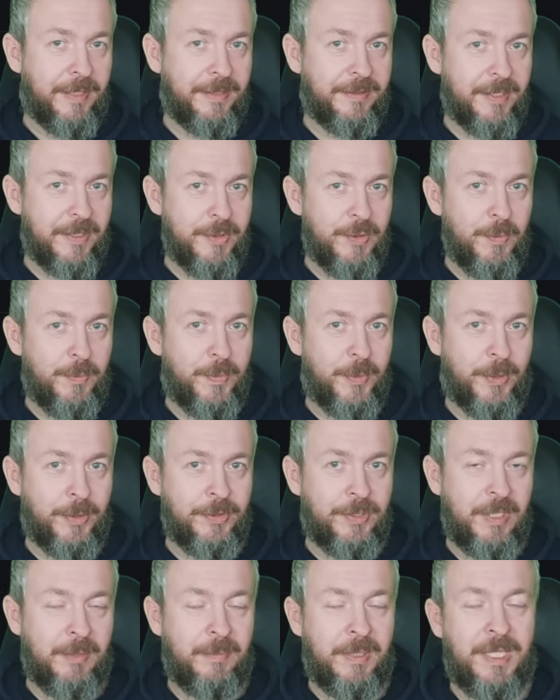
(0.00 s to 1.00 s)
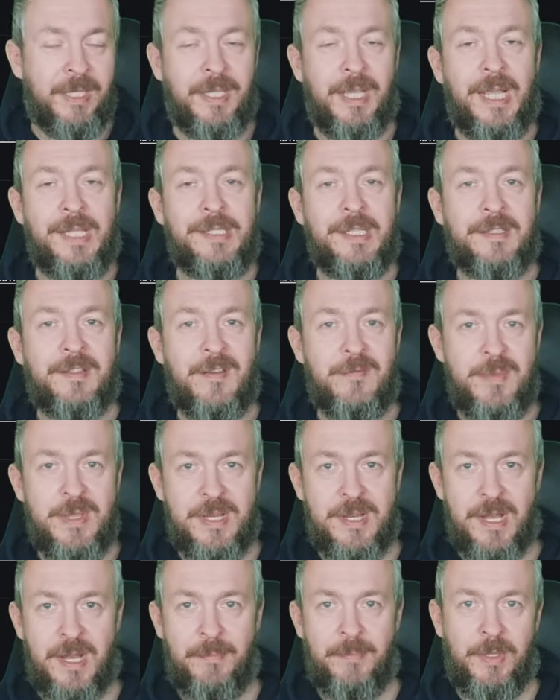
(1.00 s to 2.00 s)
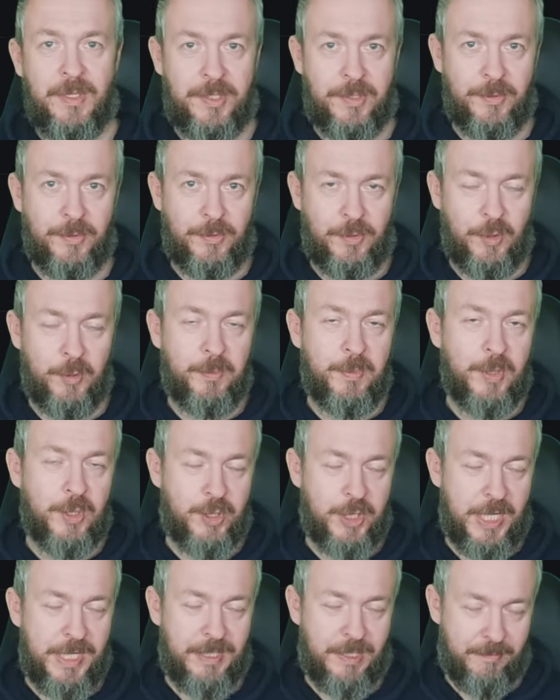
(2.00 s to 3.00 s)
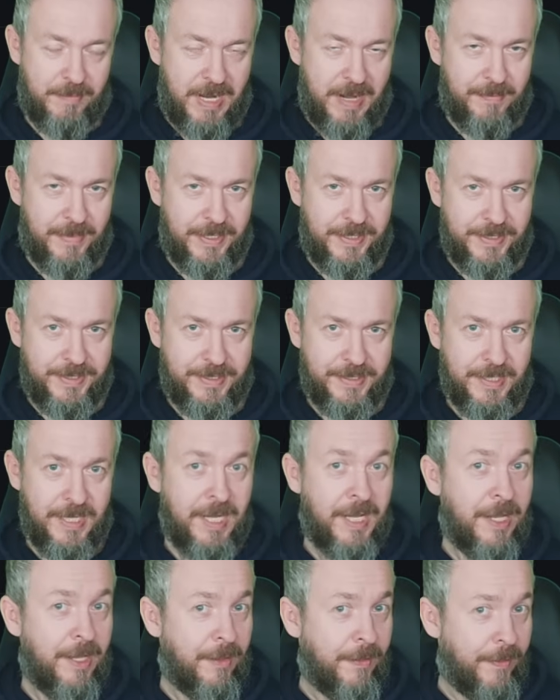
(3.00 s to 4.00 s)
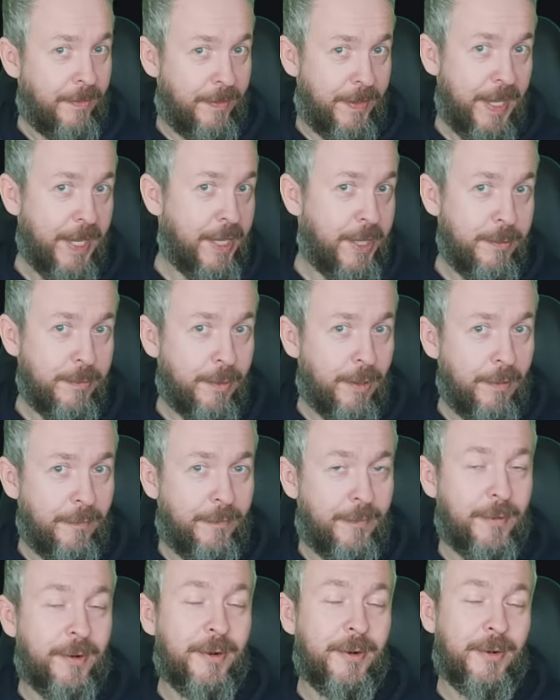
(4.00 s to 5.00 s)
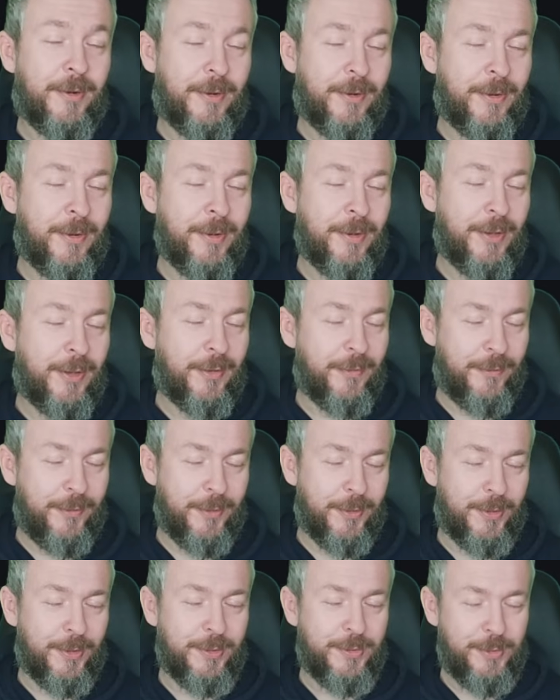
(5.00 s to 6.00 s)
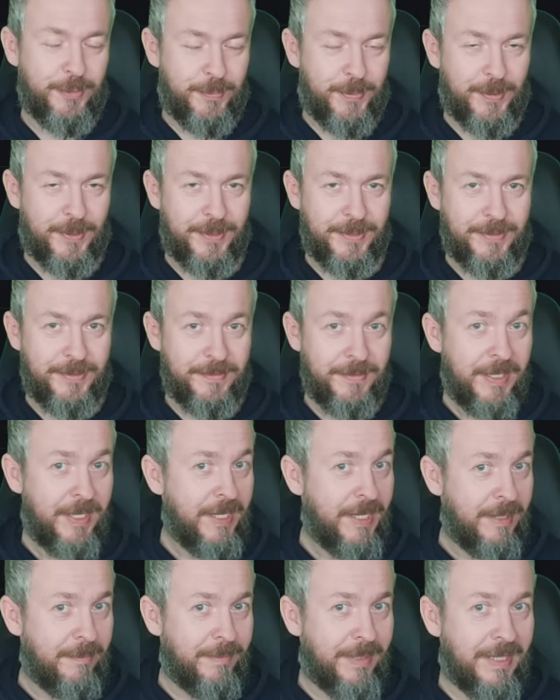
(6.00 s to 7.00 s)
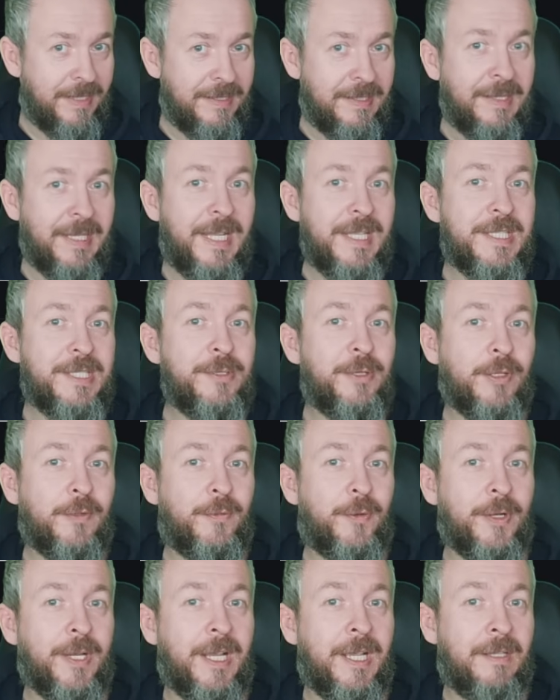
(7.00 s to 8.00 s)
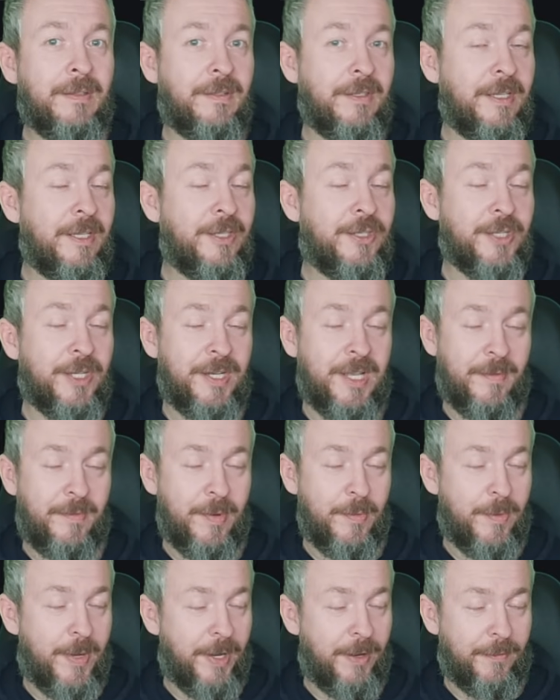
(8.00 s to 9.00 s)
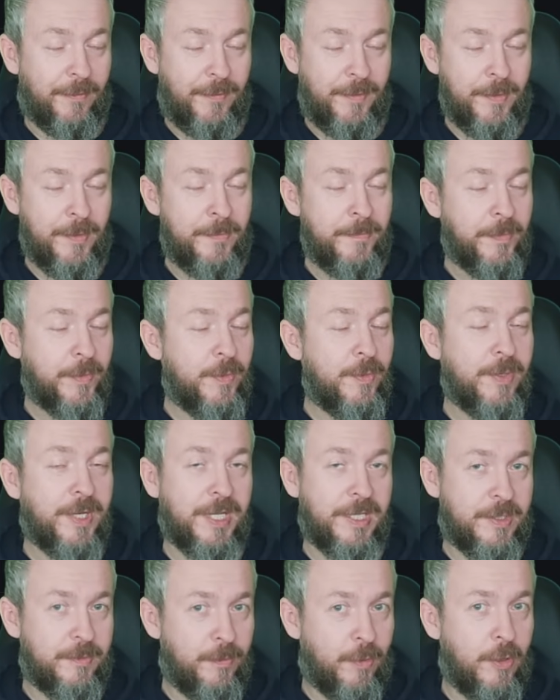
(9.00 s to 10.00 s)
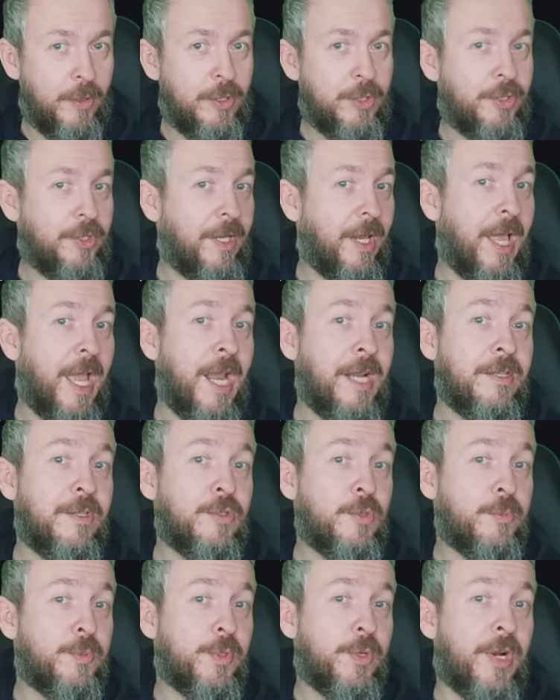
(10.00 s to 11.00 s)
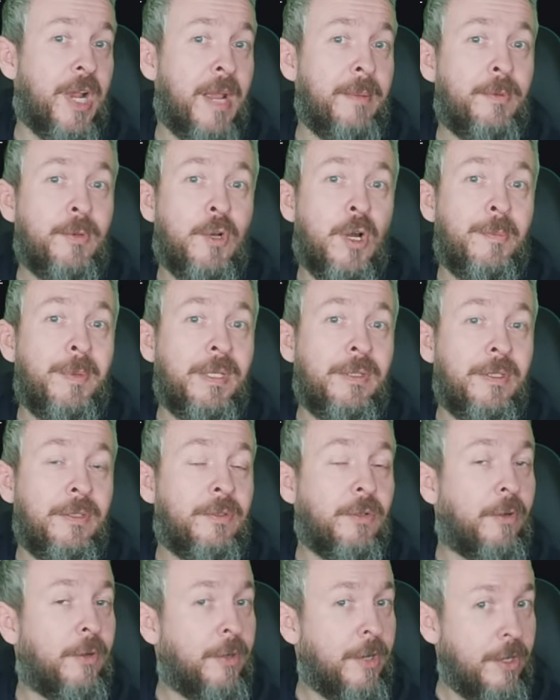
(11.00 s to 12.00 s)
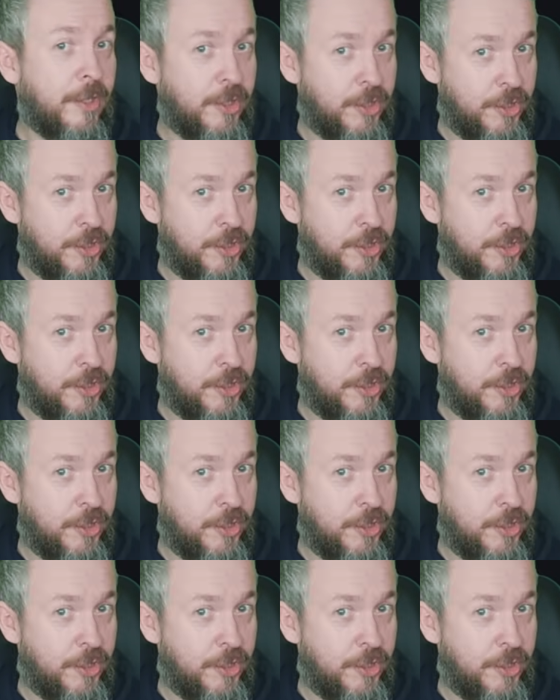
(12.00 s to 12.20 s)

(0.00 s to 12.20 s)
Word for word: that are supporting me and that have become YouTube channel members. Thank you all for all of your support. But let's not forget each and every one of you who has watched, liked, subscribed, commented or